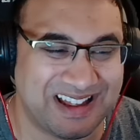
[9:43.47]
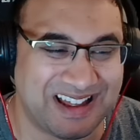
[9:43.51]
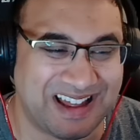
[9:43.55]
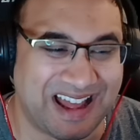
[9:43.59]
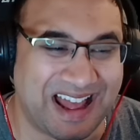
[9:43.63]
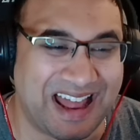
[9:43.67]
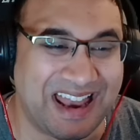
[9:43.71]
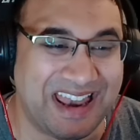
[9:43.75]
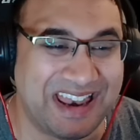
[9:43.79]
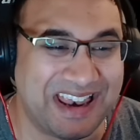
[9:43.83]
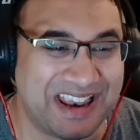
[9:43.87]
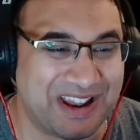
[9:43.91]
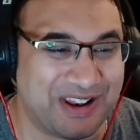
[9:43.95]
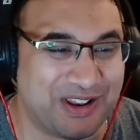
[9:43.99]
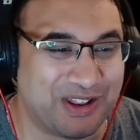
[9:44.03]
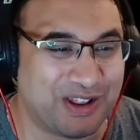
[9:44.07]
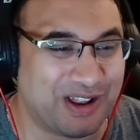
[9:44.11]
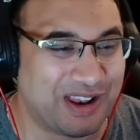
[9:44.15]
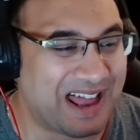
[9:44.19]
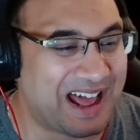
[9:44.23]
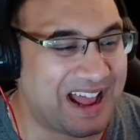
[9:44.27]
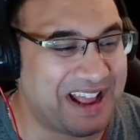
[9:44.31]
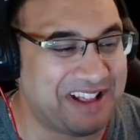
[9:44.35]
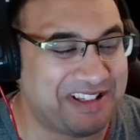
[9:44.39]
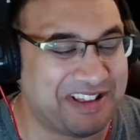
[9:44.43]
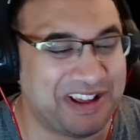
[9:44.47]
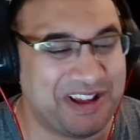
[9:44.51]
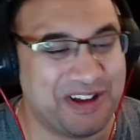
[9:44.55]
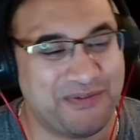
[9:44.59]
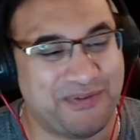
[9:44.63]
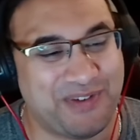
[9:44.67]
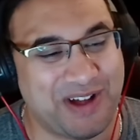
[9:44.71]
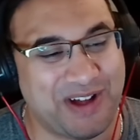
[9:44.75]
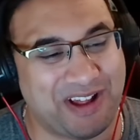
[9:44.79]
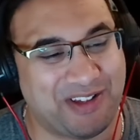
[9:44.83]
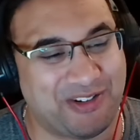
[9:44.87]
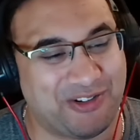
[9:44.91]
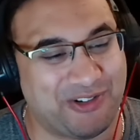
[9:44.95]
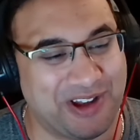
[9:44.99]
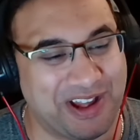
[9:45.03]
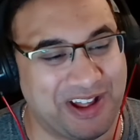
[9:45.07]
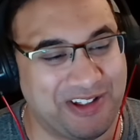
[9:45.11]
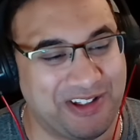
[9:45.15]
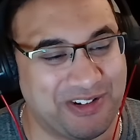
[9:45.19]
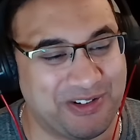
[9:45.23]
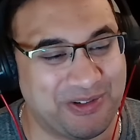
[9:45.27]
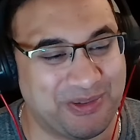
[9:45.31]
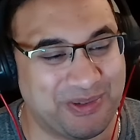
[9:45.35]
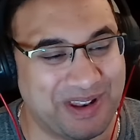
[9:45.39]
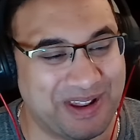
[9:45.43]
And the lighting effects
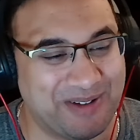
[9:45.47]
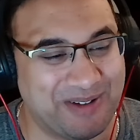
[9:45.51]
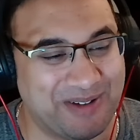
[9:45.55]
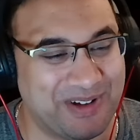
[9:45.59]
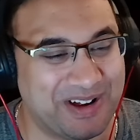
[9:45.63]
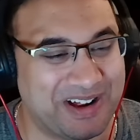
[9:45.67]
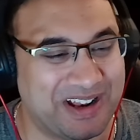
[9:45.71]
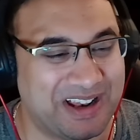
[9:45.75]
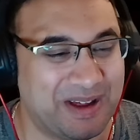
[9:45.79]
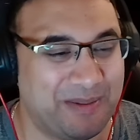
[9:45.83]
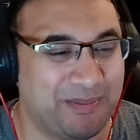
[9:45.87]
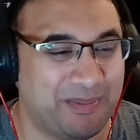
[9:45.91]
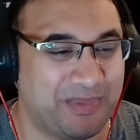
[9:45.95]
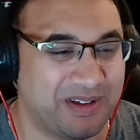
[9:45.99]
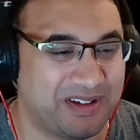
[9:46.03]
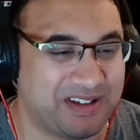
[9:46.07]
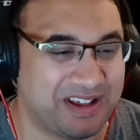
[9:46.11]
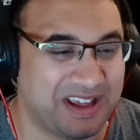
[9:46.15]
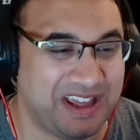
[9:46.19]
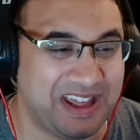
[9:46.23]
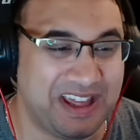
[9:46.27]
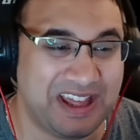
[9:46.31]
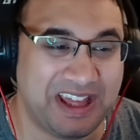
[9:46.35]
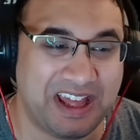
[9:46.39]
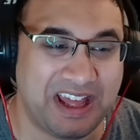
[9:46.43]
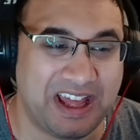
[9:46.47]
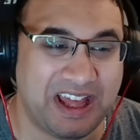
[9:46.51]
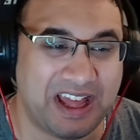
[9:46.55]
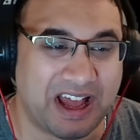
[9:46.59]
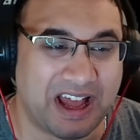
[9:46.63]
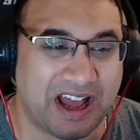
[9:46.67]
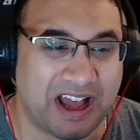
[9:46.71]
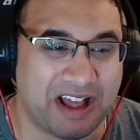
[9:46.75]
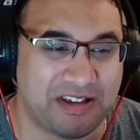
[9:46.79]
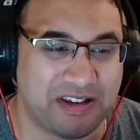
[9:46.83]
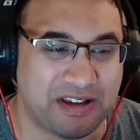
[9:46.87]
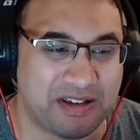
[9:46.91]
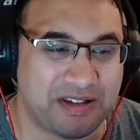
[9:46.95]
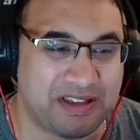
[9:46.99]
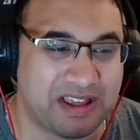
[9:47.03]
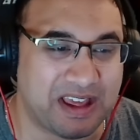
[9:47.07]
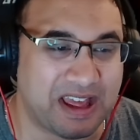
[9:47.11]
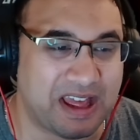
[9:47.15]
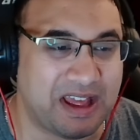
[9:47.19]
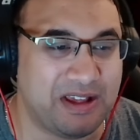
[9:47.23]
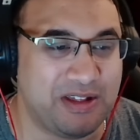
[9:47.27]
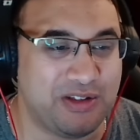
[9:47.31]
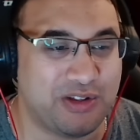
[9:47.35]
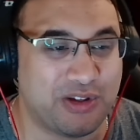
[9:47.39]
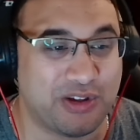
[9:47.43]
changes whenever I clip. See, I am just
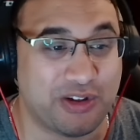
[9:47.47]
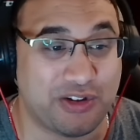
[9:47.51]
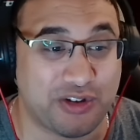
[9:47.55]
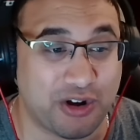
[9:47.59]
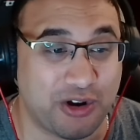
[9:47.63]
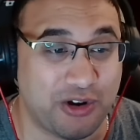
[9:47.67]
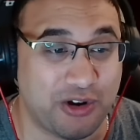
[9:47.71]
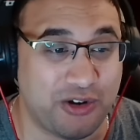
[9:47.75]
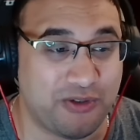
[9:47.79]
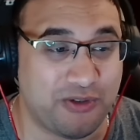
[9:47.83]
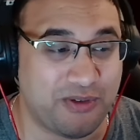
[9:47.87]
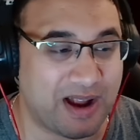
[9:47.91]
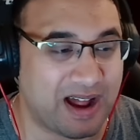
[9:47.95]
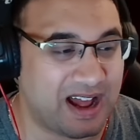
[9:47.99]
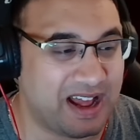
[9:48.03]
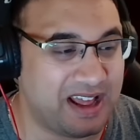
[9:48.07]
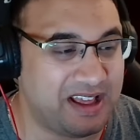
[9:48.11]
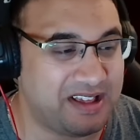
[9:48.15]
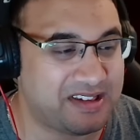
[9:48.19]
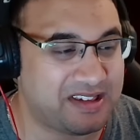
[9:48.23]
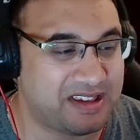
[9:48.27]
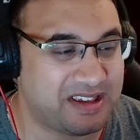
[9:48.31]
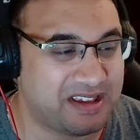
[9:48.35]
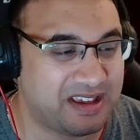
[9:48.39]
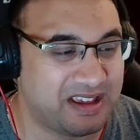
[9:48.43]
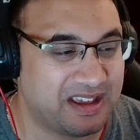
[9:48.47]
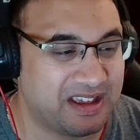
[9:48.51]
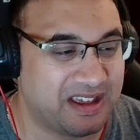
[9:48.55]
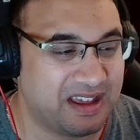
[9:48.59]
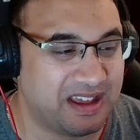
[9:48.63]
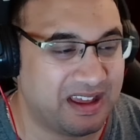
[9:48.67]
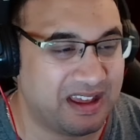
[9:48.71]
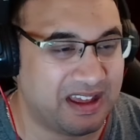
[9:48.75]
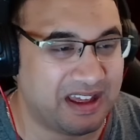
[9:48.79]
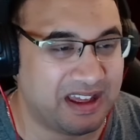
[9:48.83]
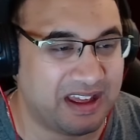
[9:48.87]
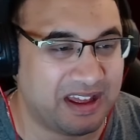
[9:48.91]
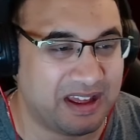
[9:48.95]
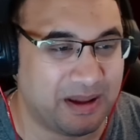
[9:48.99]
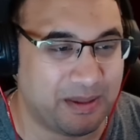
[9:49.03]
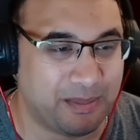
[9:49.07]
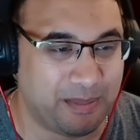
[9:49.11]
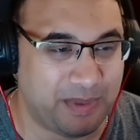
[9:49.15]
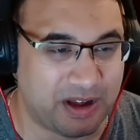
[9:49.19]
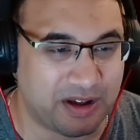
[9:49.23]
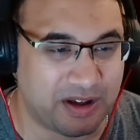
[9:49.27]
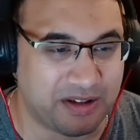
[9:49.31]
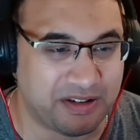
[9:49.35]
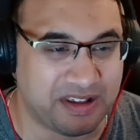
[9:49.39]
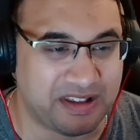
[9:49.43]
saying the sunrise
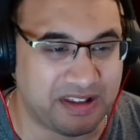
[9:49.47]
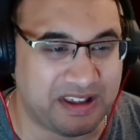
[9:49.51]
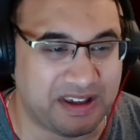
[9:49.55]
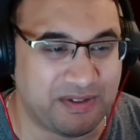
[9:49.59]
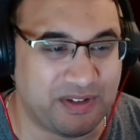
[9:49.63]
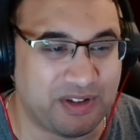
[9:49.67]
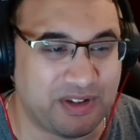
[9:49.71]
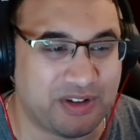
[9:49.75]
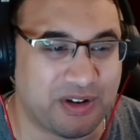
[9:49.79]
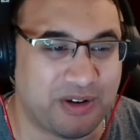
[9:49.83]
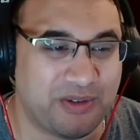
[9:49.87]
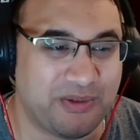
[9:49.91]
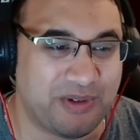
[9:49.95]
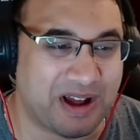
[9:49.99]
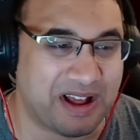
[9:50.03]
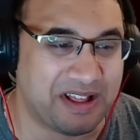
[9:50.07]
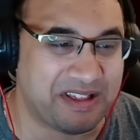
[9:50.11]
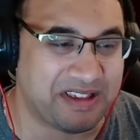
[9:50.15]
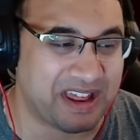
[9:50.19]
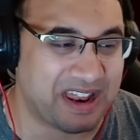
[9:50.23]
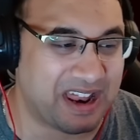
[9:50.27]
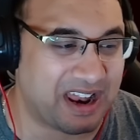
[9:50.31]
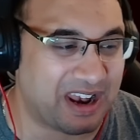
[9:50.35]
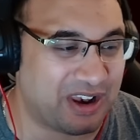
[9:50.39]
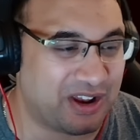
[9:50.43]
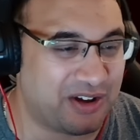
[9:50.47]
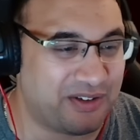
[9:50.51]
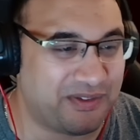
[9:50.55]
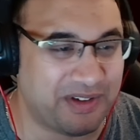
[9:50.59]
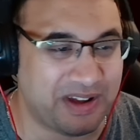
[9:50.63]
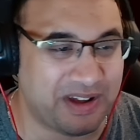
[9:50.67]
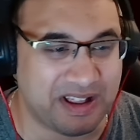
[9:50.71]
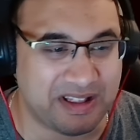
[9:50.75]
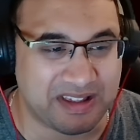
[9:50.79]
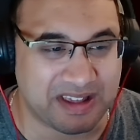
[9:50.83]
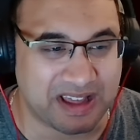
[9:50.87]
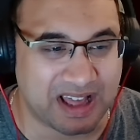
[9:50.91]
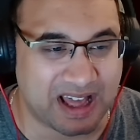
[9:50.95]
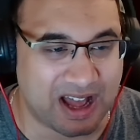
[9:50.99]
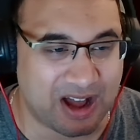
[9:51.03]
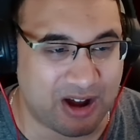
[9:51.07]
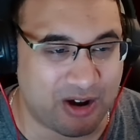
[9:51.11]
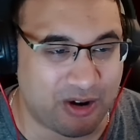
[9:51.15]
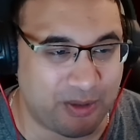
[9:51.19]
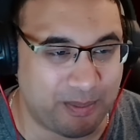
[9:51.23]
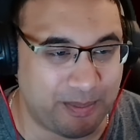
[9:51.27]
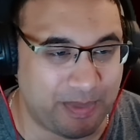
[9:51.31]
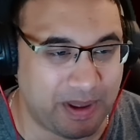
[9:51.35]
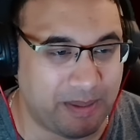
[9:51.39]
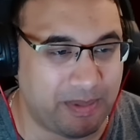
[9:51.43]
because it's given sunrise and I love it
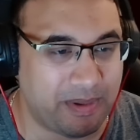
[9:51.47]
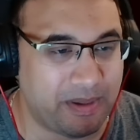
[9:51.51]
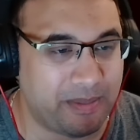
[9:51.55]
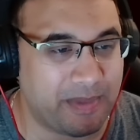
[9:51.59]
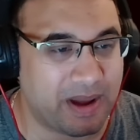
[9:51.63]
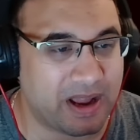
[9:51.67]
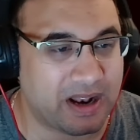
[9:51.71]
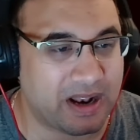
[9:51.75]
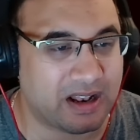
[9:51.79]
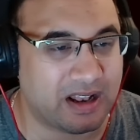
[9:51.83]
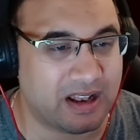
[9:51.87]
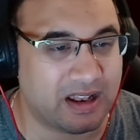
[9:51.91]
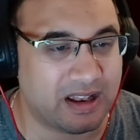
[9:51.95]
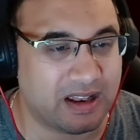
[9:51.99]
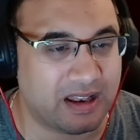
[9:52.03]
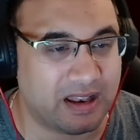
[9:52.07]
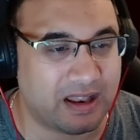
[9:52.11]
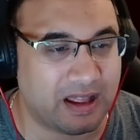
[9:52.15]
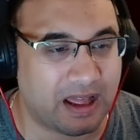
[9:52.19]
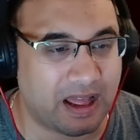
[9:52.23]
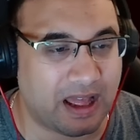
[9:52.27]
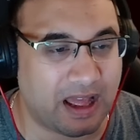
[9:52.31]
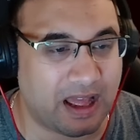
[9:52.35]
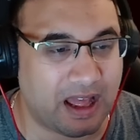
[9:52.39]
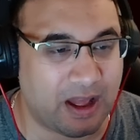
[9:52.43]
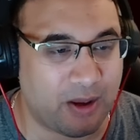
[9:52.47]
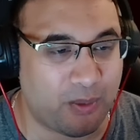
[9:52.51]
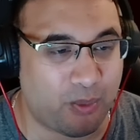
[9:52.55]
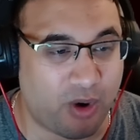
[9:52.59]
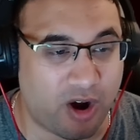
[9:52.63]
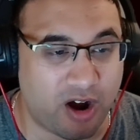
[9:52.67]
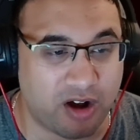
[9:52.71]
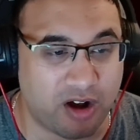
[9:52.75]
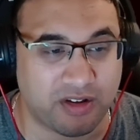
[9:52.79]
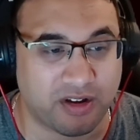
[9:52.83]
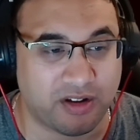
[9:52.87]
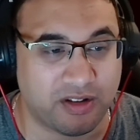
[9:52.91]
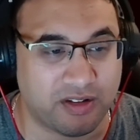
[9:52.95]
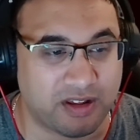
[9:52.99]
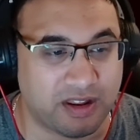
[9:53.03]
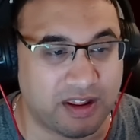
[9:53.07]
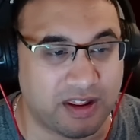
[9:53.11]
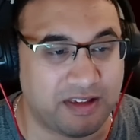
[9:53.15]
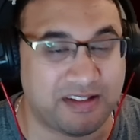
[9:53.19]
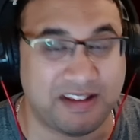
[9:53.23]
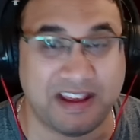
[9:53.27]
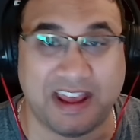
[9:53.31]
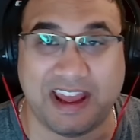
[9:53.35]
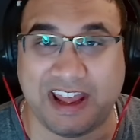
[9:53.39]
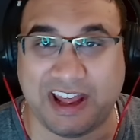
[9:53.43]
how Baby Metal uh, walks onto the
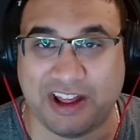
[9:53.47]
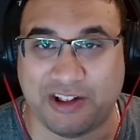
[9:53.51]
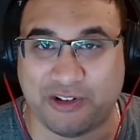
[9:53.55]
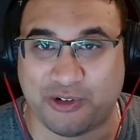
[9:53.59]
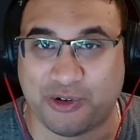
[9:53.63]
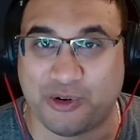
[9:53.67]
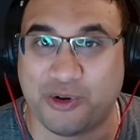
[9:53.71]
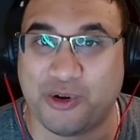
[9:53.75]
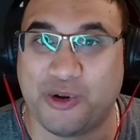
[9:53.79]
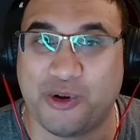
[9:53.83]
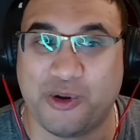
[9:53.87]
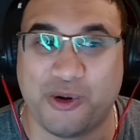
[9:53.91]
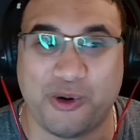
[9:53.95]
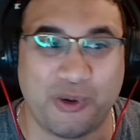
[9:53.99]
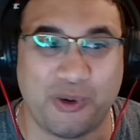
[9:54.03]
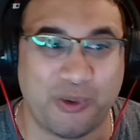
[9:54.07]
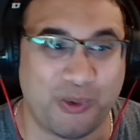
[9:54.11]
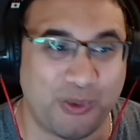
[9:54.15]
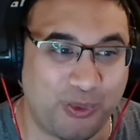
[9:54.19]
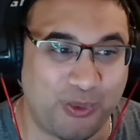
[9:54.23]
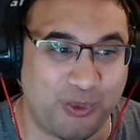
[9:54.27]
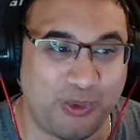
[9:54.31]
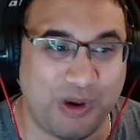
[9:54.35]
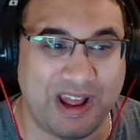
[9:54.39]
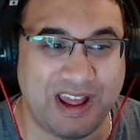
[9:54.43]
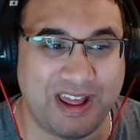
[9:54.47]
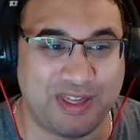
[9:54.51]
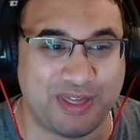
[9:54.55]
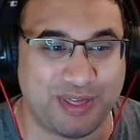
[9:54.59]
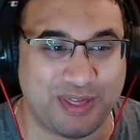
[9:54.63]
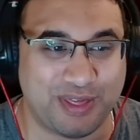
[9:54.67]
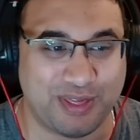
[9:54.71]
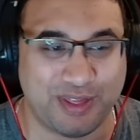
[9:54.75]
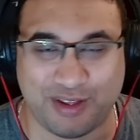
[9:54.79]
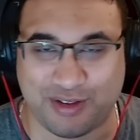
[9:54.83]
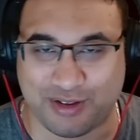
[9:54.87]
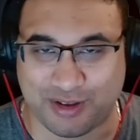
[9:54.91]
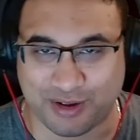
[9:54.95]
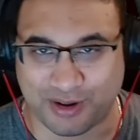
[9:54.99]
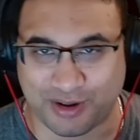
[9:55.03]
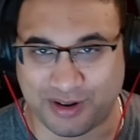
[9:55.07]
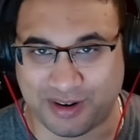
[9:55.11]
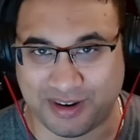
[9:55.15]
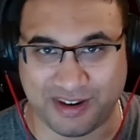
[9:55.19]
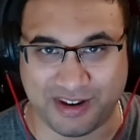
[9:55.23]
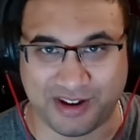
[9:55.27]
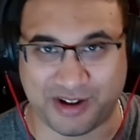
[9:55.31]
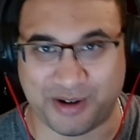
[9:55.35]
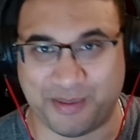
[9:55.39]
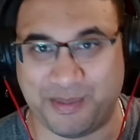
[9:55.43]
stage with the
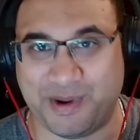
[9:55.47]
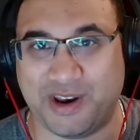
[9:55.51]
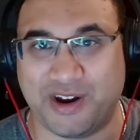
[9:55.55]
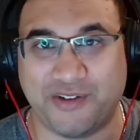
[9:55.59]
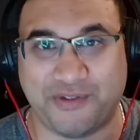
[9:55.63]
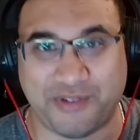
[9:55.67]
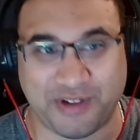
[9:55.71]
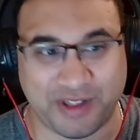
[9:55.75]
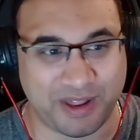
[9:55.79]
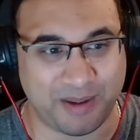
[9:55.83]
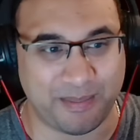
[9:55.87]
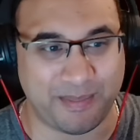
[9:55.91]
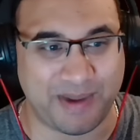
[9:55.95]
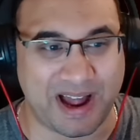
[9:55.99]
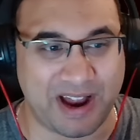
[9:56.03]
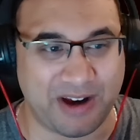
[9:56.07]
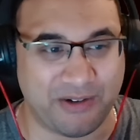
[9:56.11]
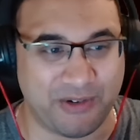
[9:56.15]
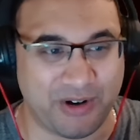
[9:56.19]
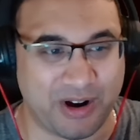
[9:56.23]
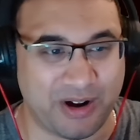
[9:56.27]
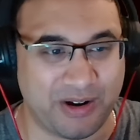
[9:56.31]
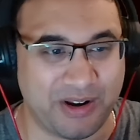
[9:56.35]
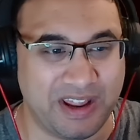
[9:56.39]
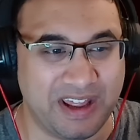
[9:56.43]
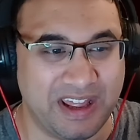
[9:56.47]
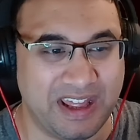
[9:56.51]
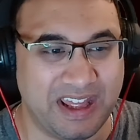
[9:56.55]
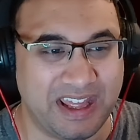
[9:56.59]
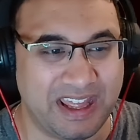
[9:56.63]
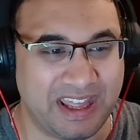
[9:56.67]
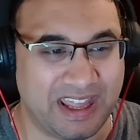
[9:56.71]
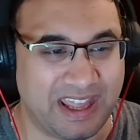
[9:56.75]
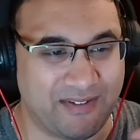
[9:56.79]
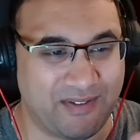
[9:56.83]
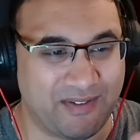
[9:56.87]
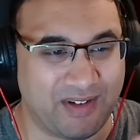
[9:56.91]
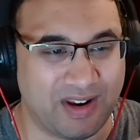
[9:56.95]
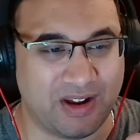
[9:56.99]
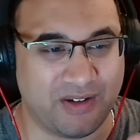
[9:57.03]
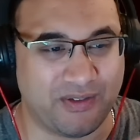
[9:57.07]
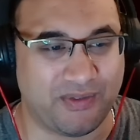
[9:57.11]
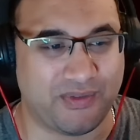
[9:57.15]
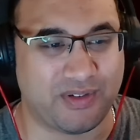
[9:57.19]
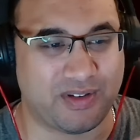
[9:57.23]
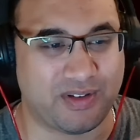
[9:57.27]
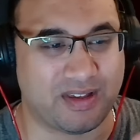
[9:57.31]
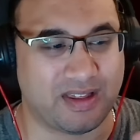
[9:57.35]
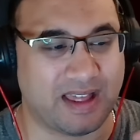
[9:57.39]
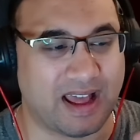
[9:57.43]
sun coming off in the background, giving
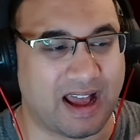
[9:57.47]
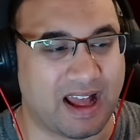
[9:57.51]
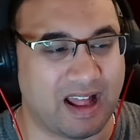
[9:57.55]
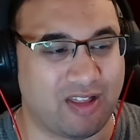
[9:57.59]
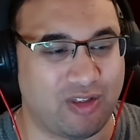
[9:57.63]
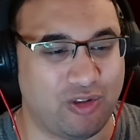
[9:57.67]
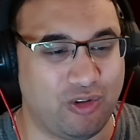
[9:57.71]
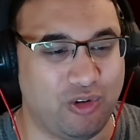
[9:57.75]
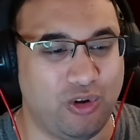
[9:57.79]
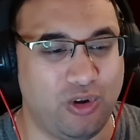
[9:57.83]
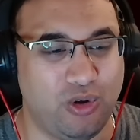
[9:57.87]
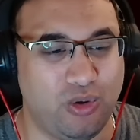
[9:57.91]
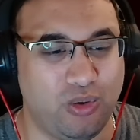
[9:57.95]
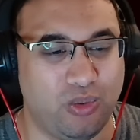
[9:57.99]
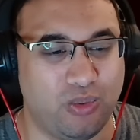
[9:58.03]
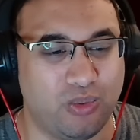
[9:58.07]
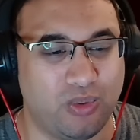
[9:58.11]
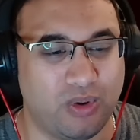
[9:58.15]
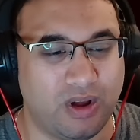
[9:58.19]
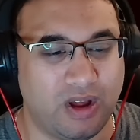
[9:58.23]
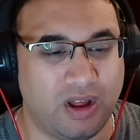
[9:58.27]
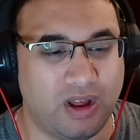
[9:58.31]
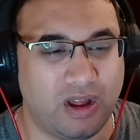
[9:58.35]
us that new